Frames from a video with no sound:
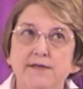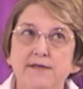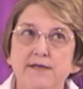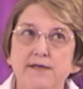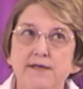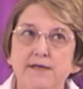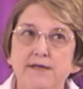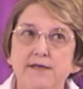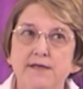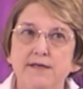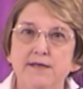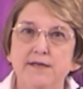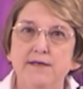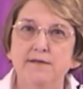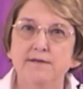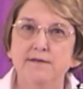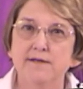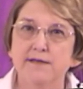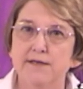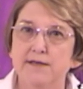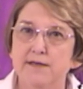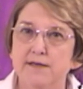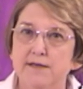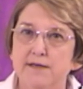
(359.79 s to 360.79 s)

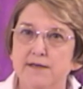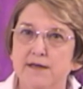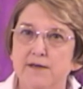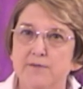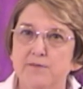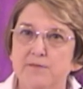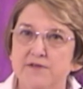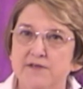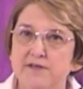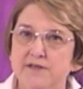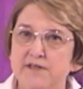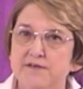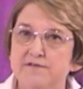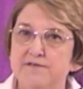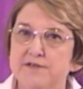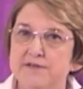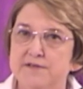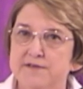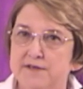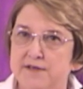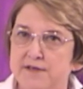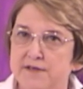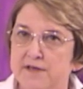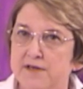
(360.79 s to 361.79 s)
Healy, I believe,
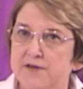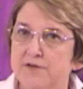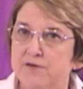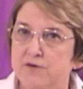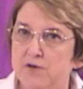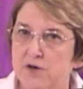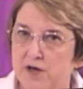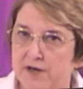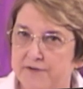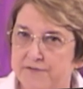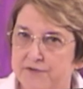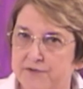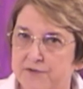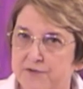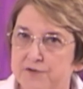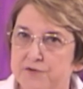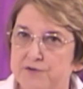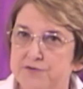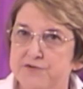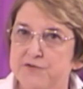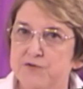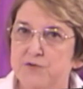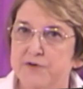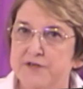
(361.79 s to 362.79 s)
is another author
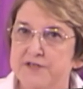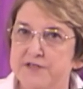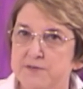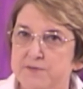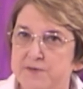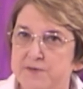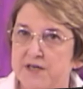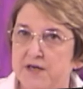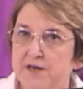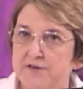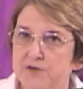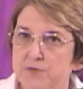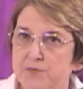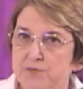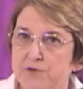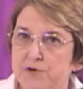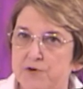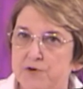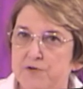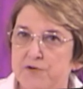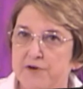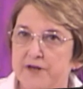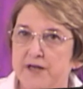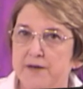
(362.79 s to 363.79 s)
who's going on the
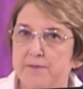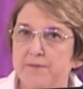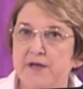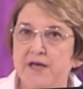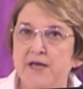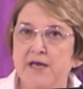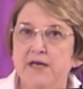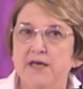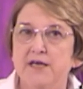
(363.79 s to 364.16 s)
program.